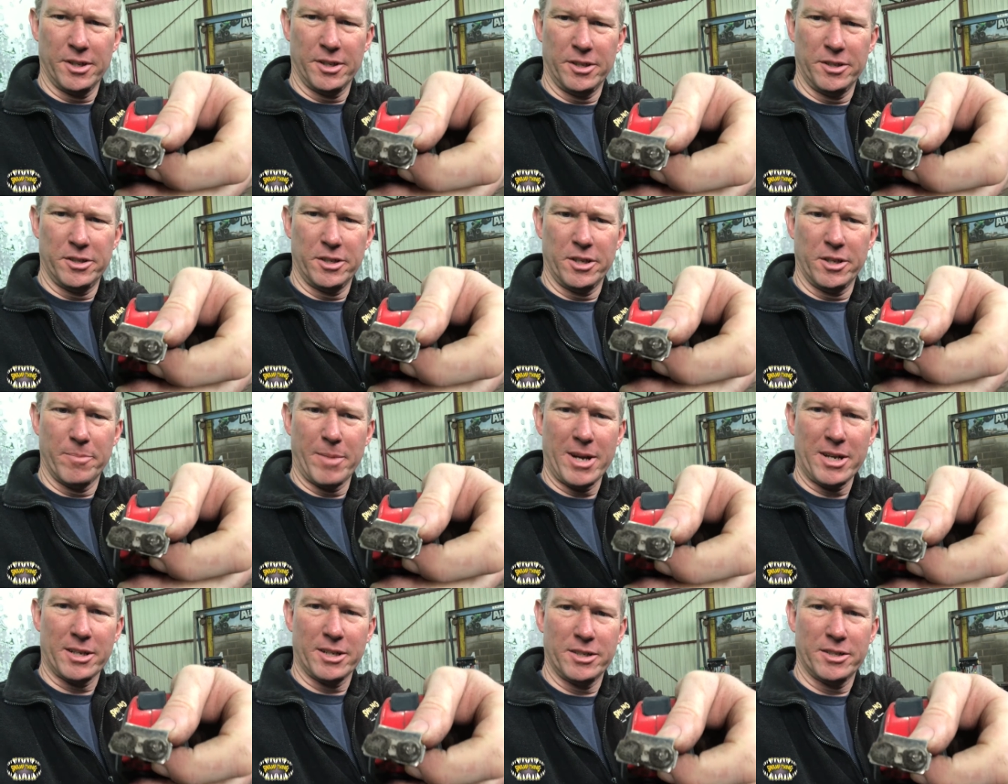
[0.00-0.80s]
you see the
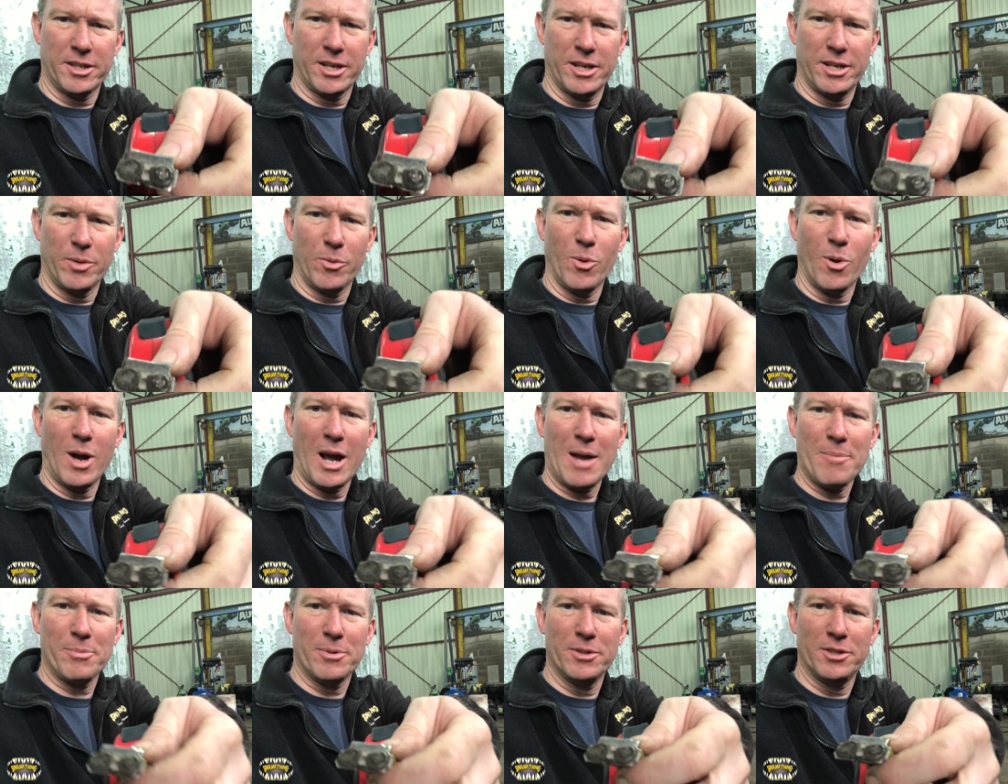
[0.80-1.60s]
magnets there. Now
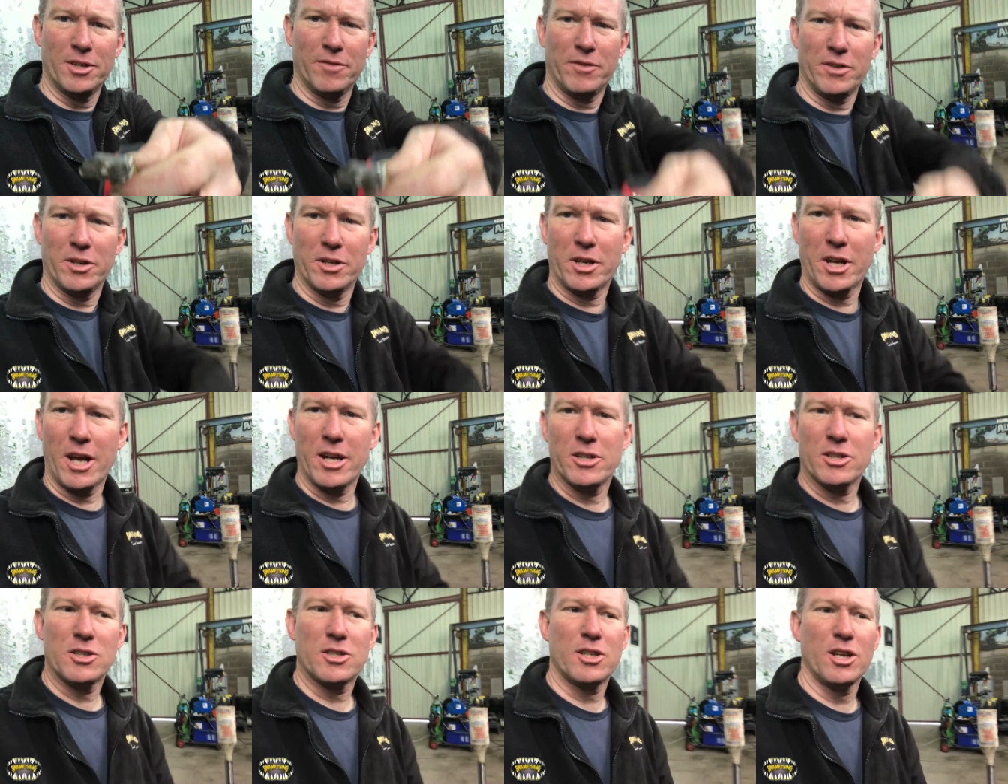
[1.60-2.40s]
what happens if you're
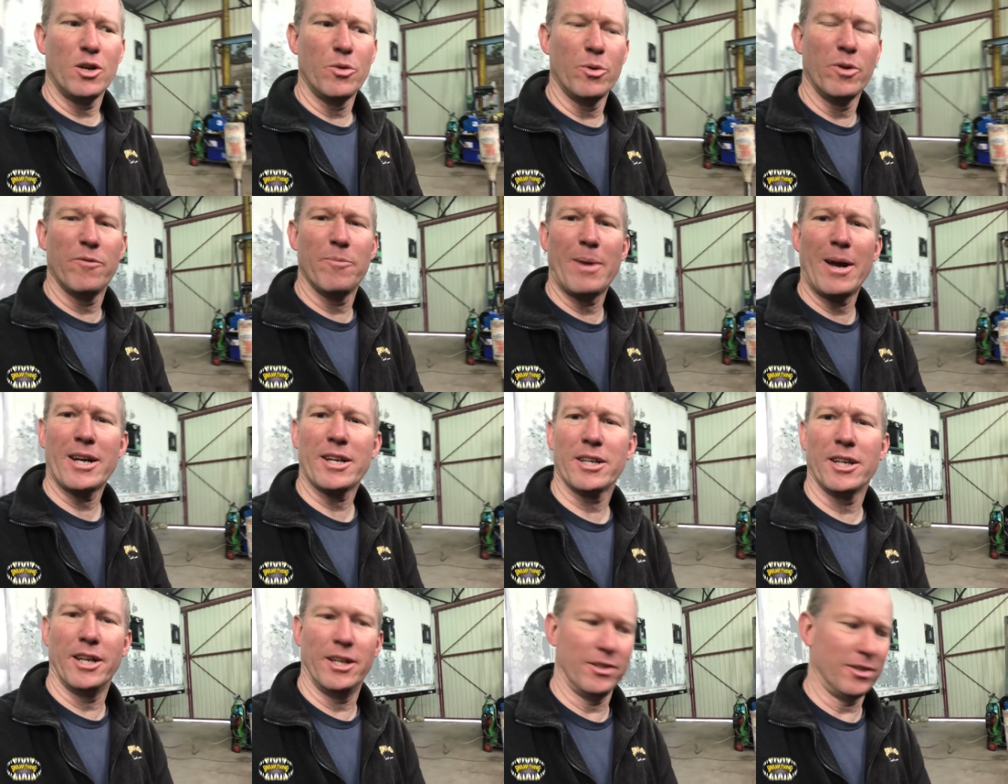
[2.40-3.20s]
cutting steel with
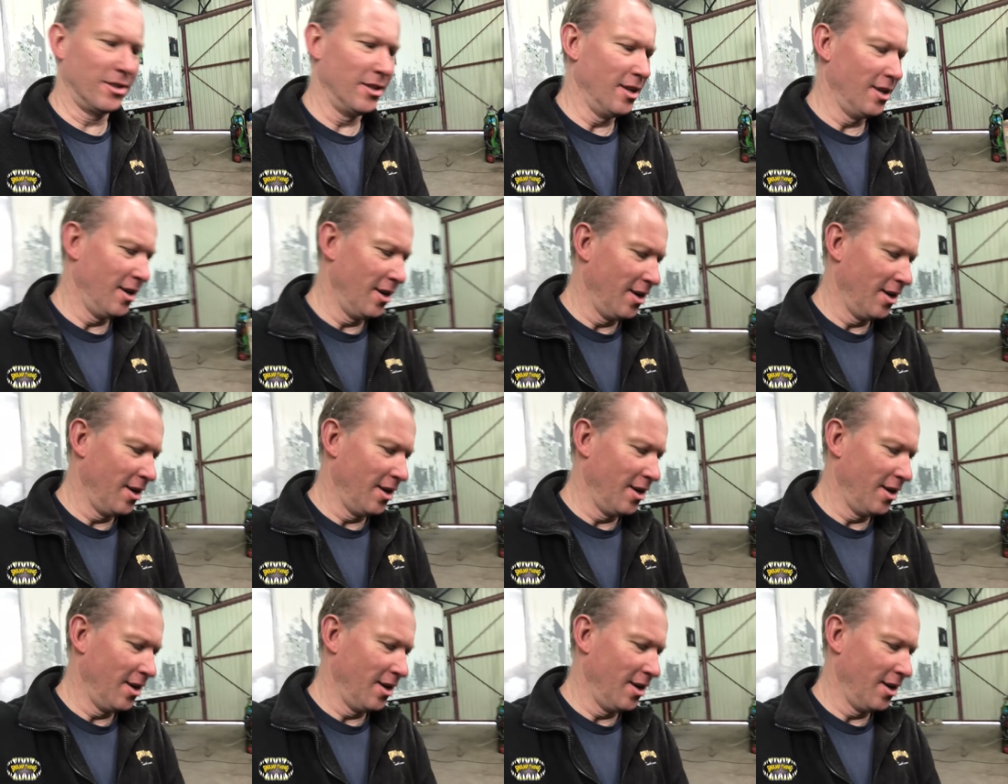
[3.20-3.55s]
magnets,